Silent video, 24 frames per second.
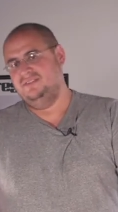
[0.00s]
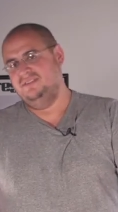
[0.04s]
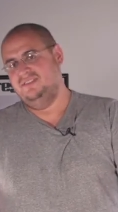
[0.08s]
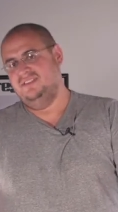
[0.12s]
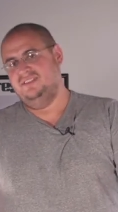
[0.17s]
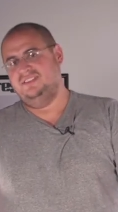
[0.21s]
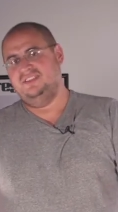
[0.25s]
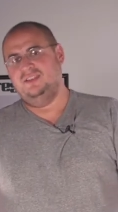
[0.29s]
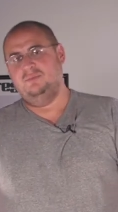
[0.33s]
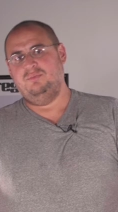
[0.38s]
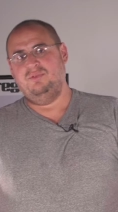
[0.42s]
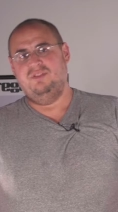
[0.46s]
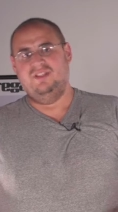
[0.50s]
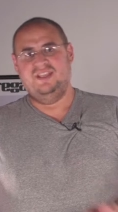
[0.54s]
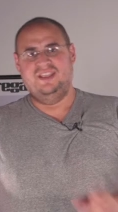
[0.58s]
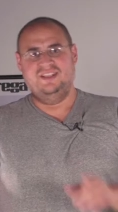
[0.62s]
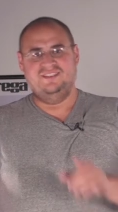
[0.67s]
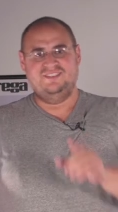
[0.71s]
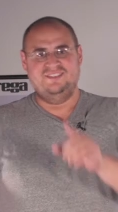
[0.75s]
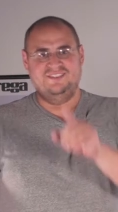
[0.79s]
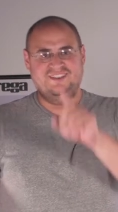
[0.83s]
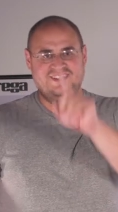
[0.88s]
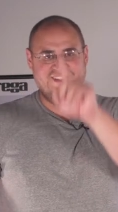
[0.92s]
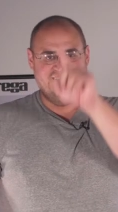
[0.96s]
The simple
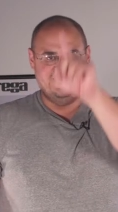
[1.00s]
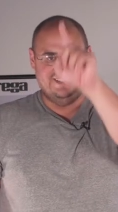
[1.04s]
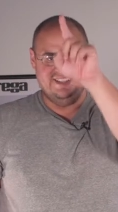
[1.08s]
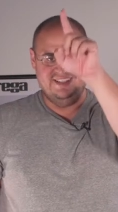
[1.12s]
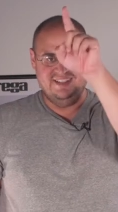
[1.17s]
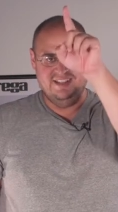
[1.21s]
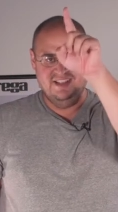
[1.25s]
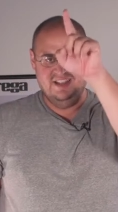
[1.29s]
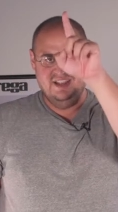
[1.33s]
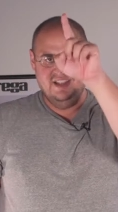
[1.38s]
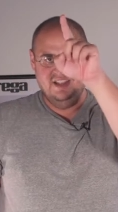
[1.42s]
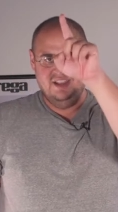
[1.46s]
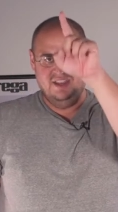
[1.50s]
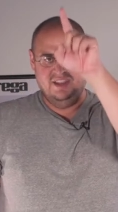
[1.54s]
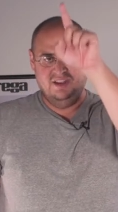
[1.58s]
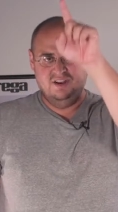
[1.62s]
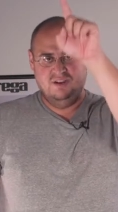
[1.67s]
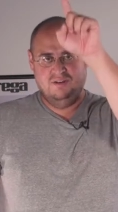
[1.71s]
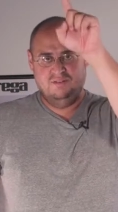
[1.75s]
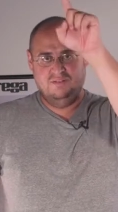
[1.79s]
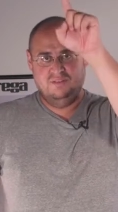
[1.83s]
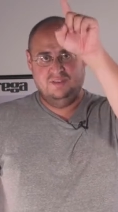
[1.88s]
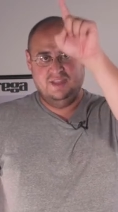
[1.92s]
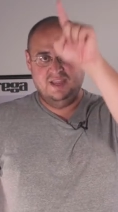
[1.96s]
answer is, you
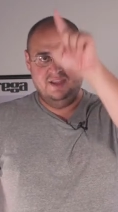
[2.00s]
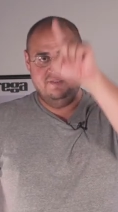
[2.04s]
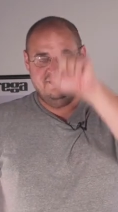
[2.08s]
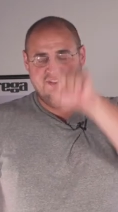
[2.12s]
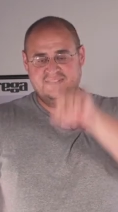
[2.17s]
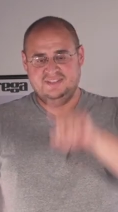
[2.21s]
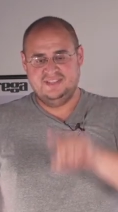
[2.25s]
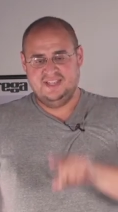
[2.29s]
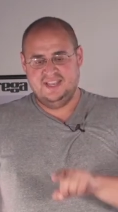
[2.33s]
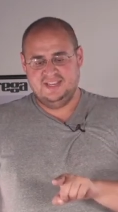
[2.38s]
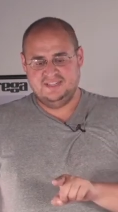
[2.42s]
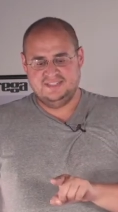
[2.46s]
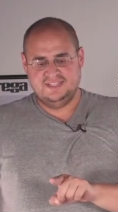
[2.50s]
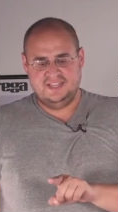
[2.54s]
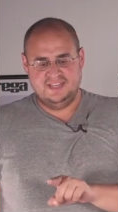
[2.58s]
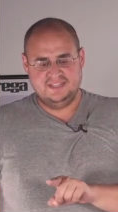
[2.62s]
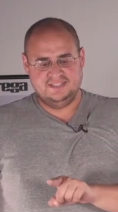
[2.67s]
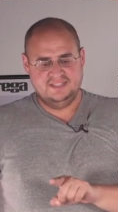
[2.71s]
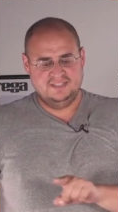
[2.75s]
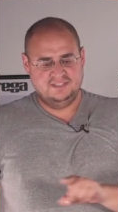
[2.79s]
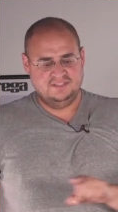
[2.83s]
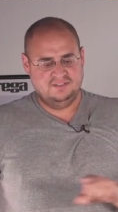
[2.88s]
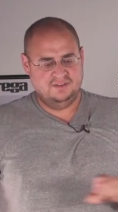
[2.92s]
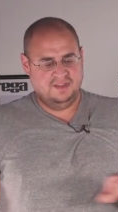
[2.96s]
know, you have this
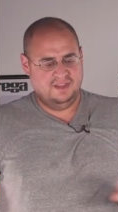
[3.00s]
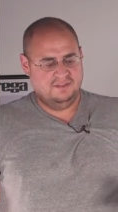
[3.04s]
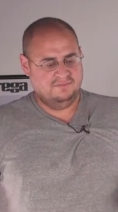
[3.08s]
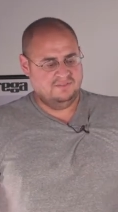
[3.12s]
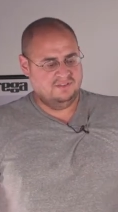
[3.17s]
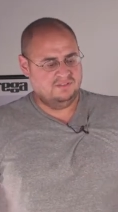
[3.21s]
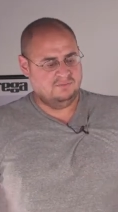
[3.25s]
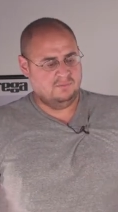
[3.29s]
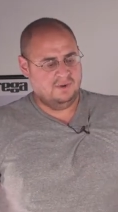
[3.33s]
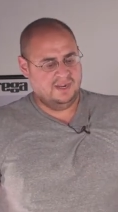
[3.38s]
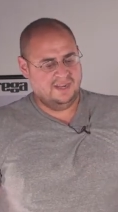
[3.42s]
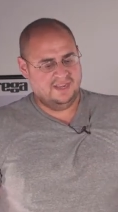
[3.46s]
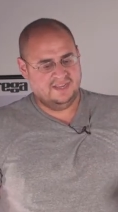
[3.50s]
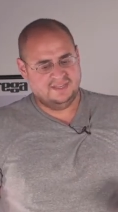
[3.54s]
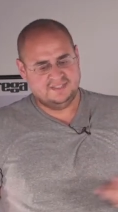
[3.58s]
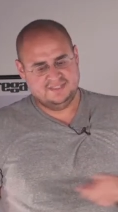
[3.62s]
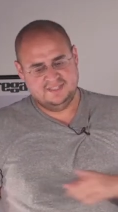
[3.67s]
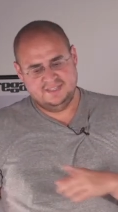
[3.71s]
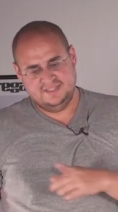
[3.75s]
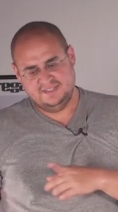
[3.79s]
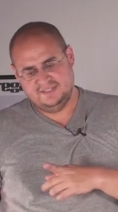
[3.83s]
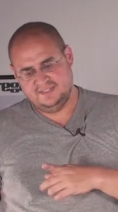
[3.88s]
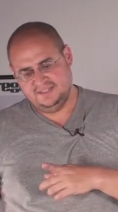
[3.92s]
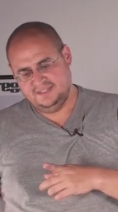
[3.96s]
x-axis, you have this
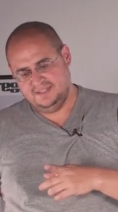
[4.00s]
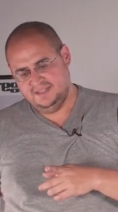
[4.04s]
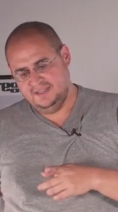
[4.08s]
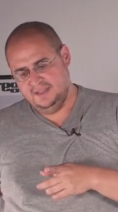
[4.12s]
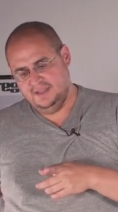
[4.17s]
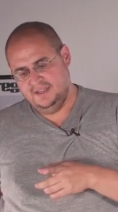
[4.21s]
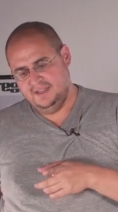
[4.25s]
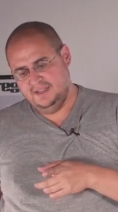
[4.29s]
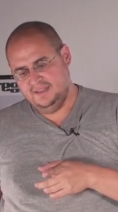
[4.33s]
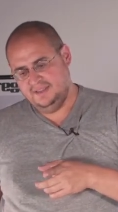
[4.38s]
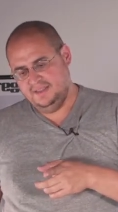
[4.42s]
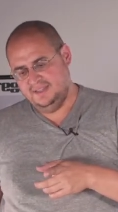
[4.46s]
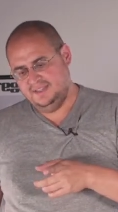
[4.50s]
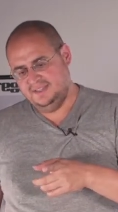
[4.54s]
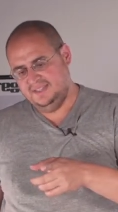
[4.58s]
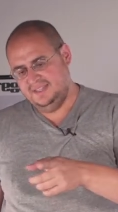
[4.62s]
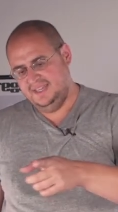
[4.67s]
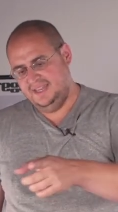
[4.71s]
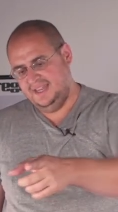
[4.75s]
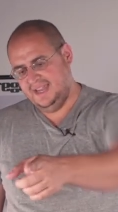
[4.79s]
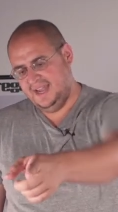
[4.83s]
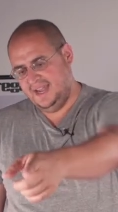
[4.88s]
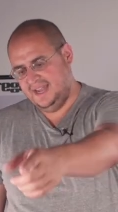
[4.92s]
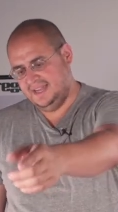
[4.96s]
y-axis, the
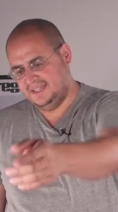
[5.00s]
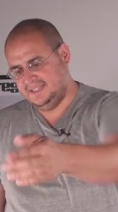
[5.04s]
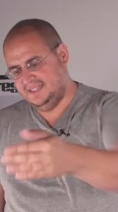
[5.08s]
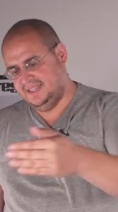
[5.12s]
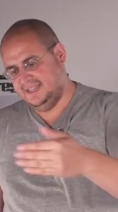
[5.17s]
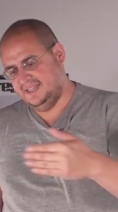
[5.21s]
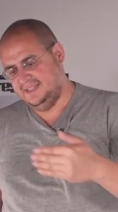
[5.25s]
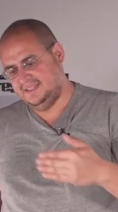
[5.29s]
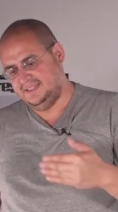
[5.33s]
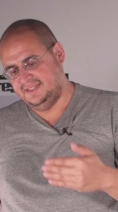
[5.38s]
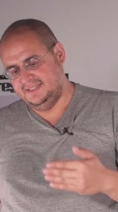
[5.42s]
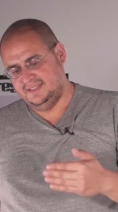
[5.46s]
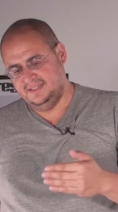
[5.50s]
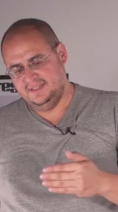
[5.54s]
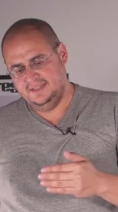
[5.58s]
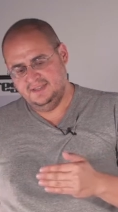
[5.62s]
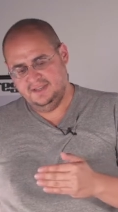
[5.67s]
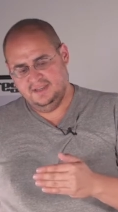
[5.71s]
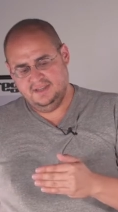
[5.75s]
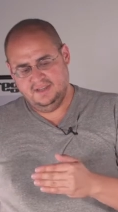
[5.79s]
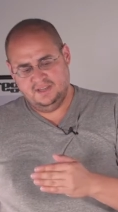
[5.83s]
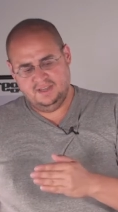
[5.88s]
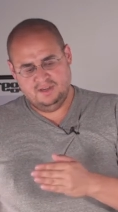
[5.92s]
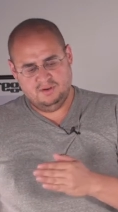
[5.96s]
z-axis,
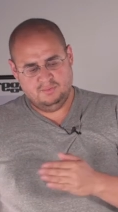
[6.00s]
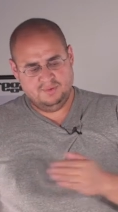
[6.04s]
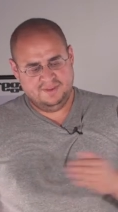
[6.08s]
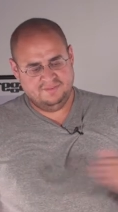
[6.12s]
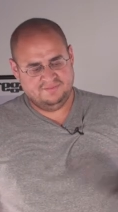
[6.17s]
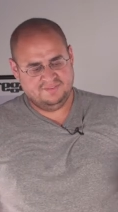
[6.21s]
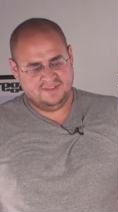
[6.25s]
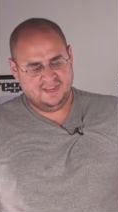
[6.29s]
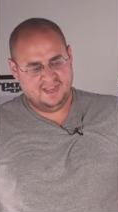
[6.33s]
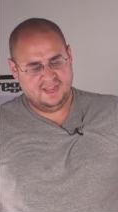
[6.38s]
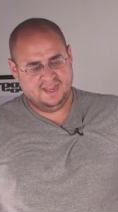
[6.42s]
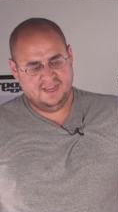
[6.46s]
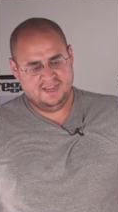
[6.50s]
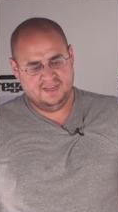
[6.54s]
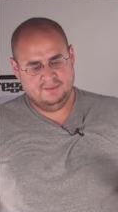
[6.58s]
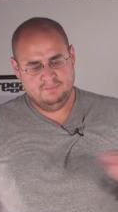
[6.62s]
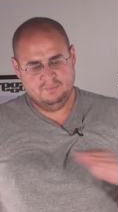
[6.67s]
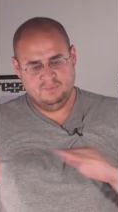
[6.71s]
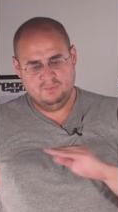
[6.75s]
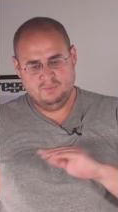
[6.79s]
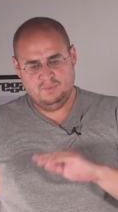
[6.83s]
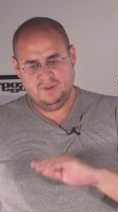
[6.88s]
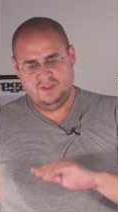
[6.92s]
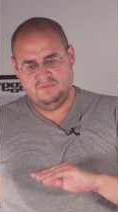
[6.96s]
you know, we have
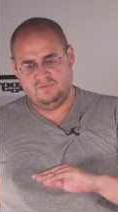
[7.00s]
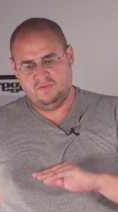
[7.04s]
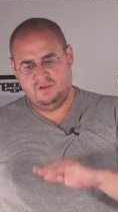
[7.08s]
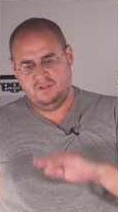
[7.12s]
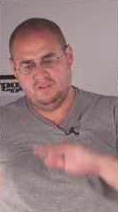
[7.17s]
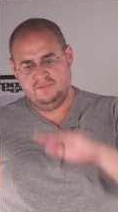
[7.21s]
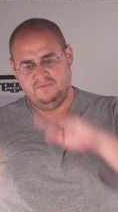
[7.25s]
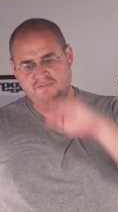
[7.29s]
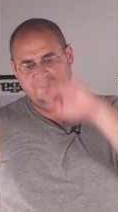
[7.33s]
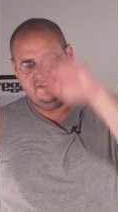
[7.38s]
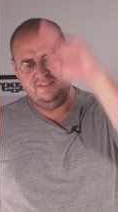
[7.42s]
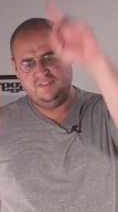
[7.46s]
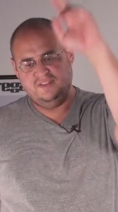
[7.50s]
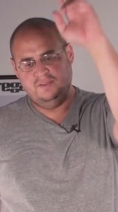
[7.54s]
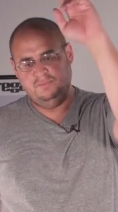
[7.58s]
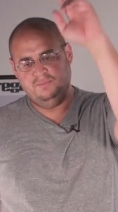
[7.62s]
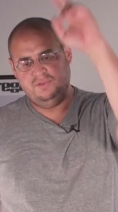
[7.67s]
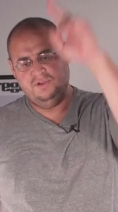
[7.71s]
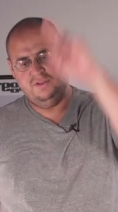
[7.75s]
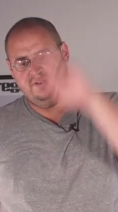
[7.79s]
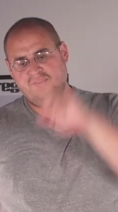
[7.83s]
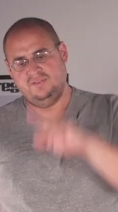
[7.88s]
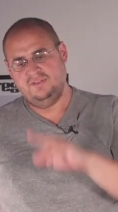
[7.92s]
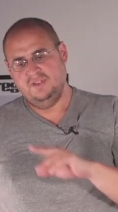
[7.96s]
time, we have all of these
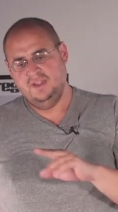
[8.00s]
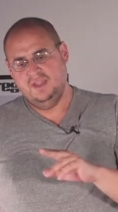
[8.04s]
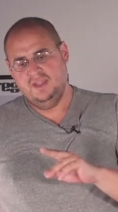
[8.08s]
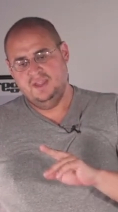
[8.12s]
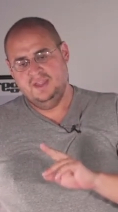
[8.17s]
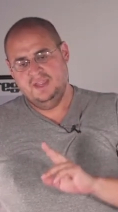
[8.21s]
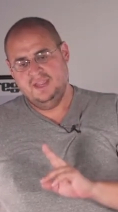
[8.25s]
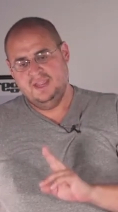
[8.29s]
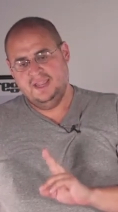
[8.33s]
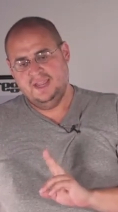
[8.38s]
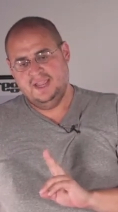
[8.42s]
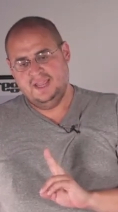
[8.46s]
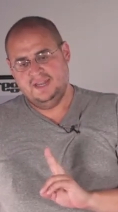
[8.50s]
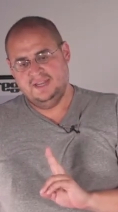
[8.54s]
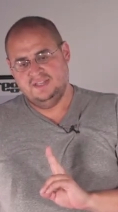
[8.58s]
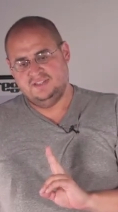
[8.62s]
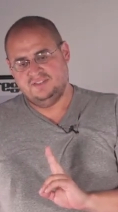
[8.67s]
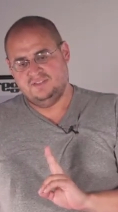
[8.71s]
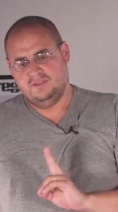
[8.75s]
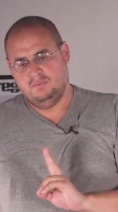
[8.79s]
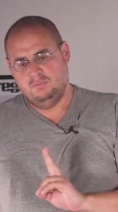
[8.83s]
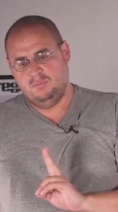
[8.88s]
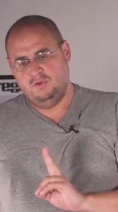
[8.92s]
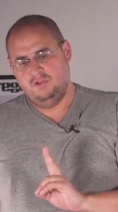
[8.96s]
inputs, and
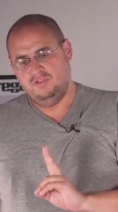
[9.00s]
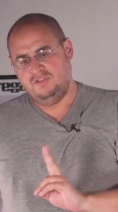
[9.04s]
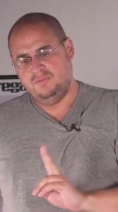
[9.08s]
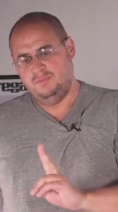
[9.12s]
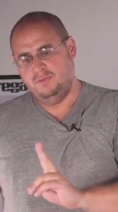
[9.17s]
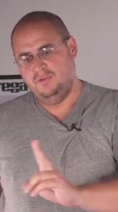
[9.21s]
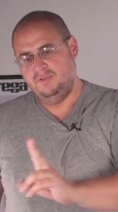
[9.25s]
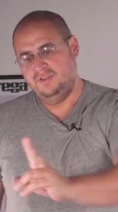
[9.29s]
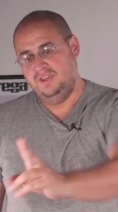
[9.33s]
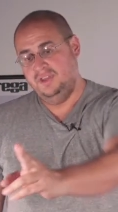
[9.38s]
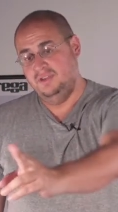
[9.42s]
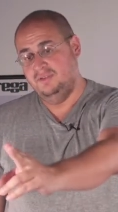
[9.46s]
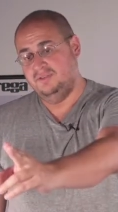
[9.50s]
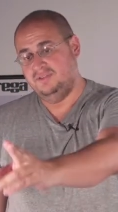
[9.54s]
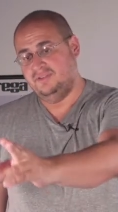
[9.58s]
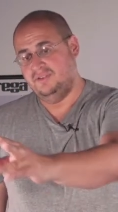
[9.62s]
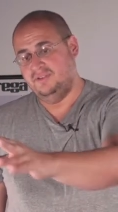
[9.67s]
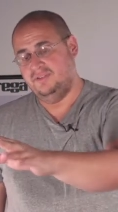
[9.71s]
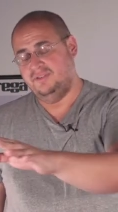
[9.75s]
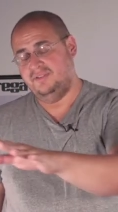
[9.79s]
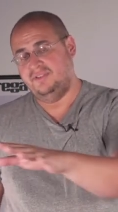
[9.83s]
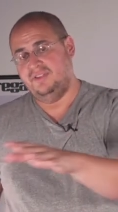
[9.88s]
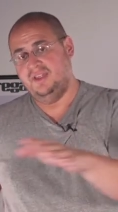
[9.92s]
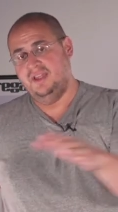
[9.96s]
it's the multiple
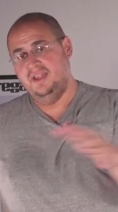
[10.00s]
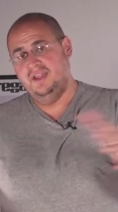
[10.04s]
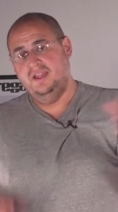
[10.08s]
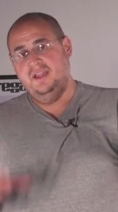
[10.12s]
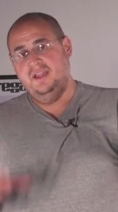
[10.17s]
users,